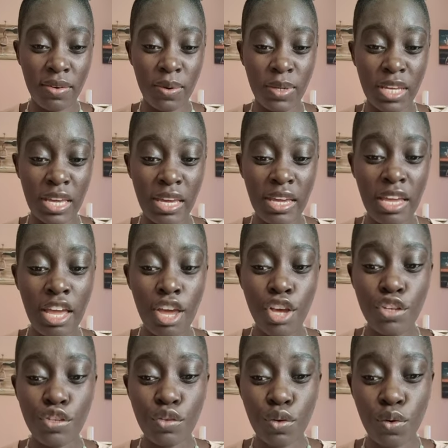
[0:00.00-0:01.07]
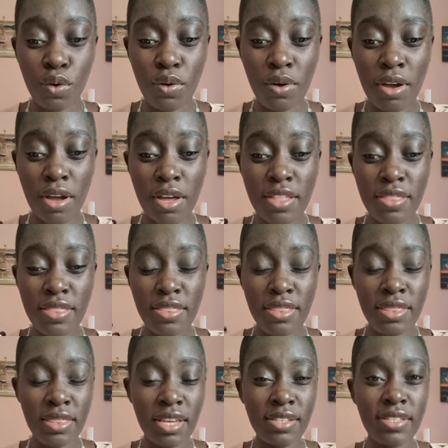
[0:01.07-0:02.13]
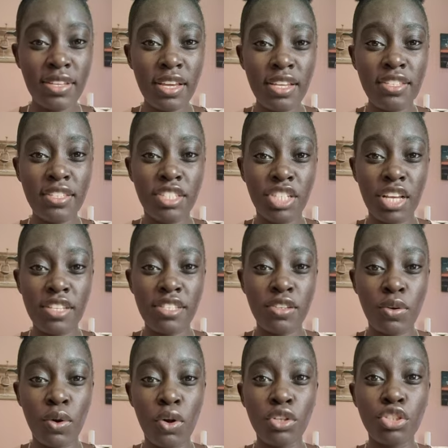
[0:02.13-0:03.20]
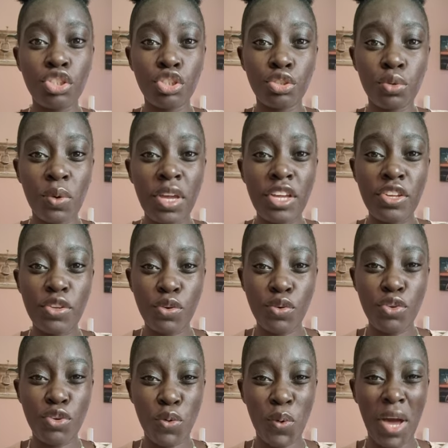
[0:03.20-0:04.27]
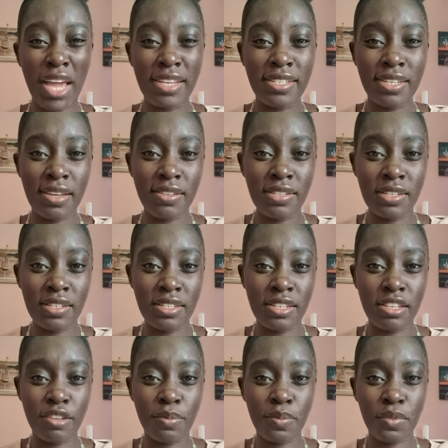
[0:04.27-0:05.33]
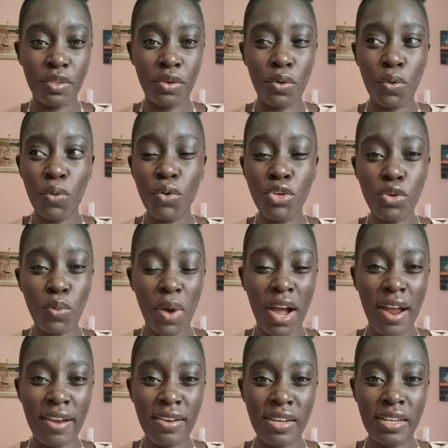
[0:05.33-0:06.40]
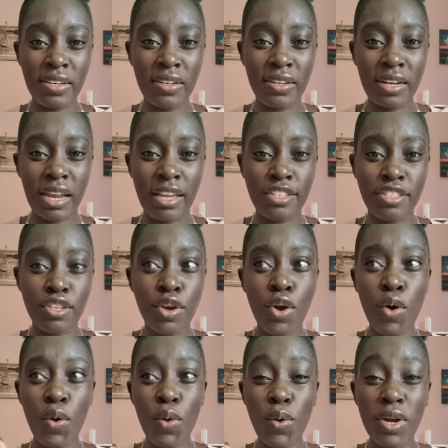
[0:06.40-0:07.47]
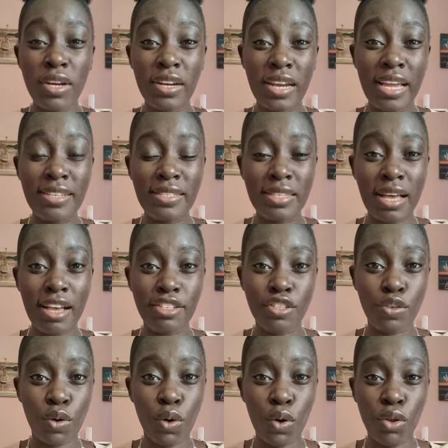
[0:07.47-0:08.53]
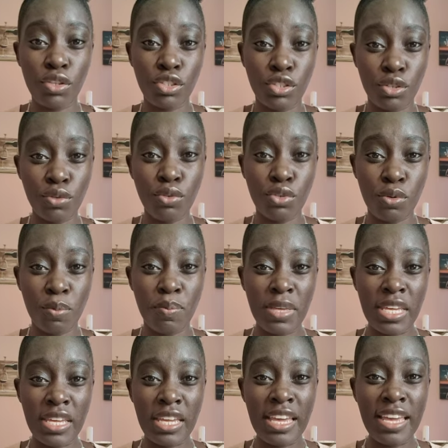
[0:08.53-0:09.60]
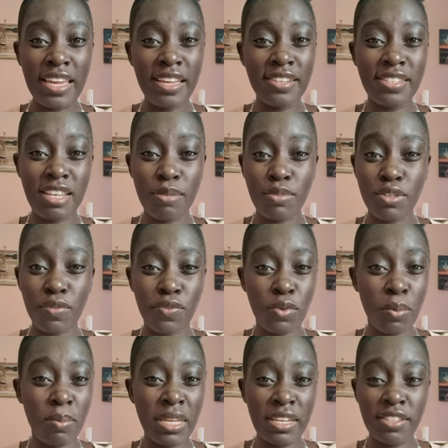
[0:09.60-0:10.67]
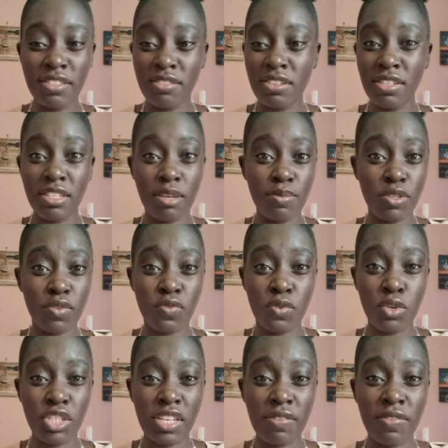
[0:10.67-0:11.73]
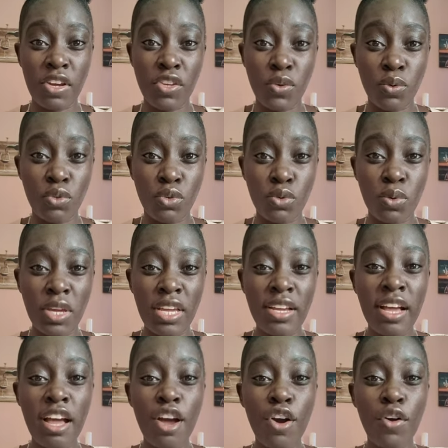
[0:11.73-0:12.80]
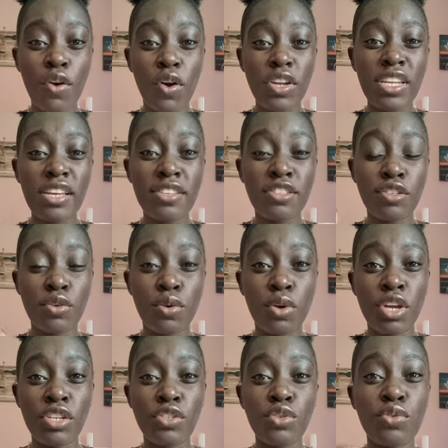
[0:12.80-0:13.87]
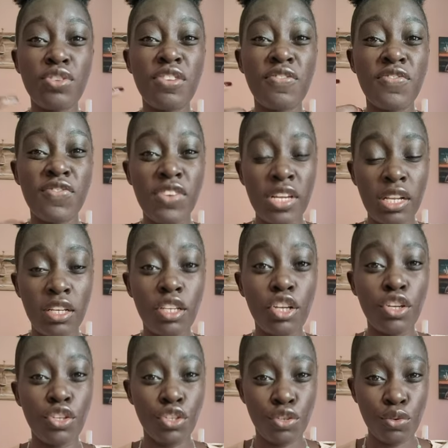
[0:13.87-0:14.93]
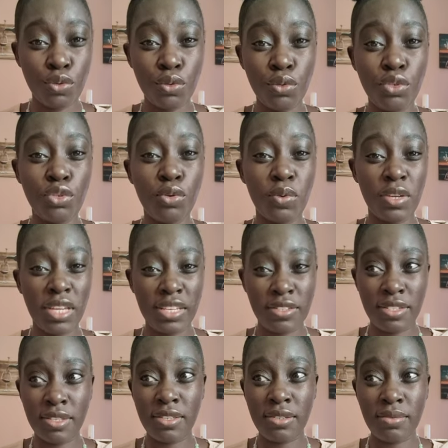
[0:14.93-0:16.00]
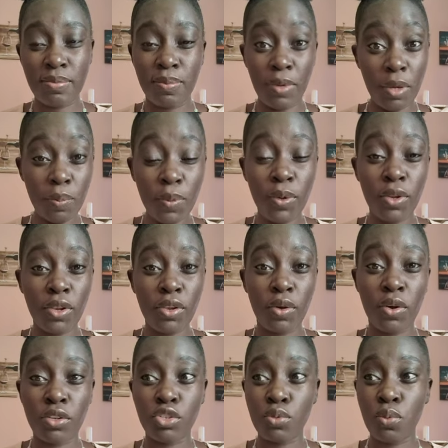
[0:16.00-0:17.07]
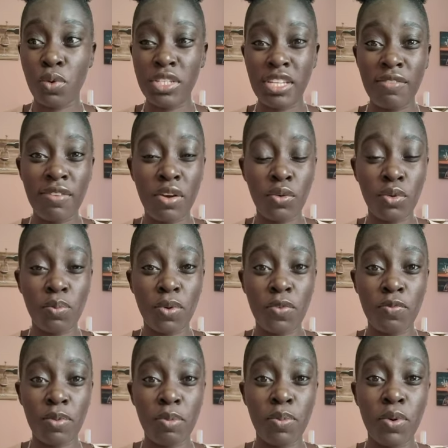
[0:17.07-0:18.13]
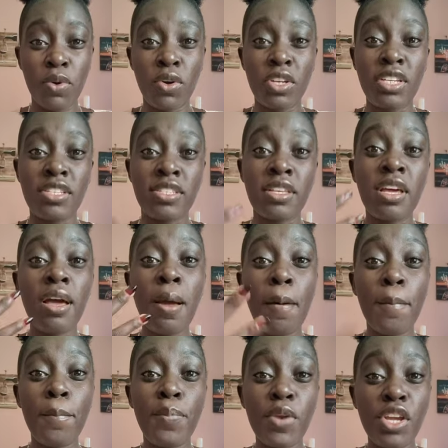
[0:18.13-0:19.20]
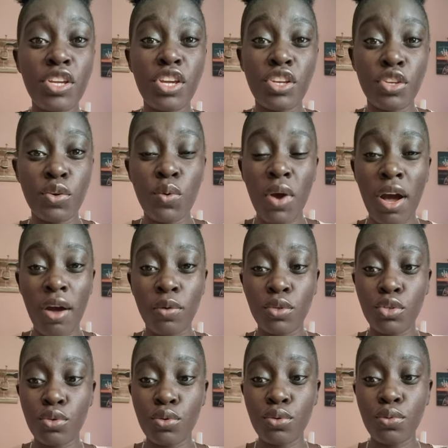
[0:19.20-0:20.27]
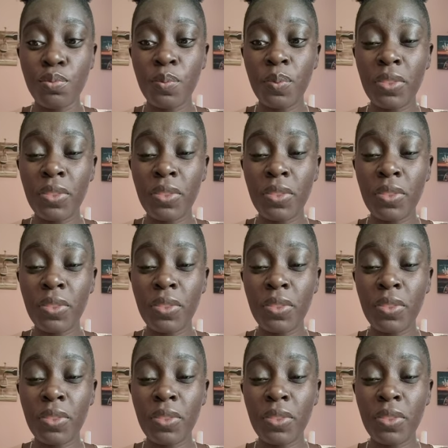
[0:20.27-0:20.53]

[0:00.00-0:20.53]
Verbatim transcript: Okay? So this is just God showing you your identity, who you are in Christ, who Christ has called you to be in terms of your ministry, in terms of whatever you're doing. God is going to reveal you to his people or to whatever group of people God is bringing you out to.